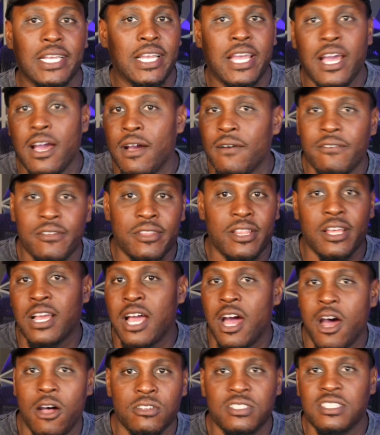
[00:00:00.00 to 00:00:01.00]
cover the
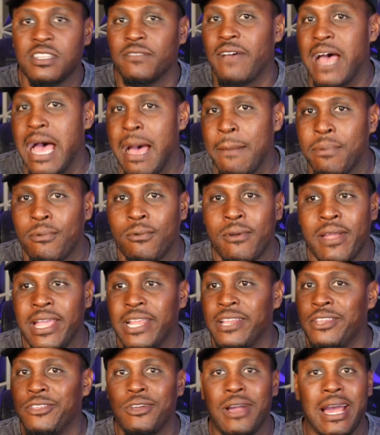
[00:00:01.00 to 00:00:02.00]
cost of
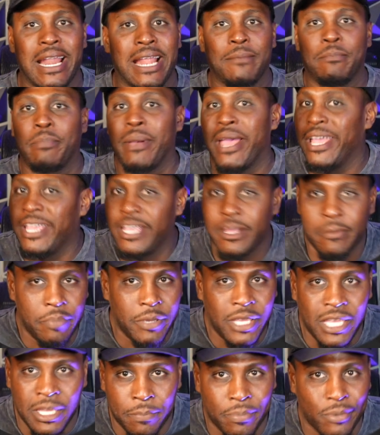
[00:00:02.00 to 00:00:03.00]
operating. You gotta pay your
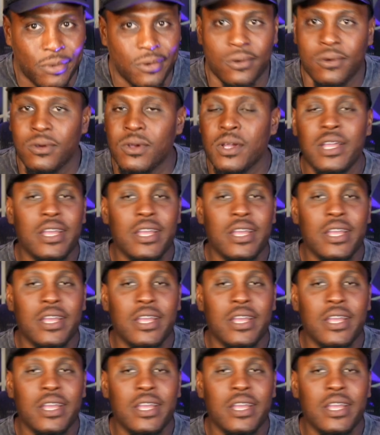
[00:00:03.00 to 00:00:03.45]
people.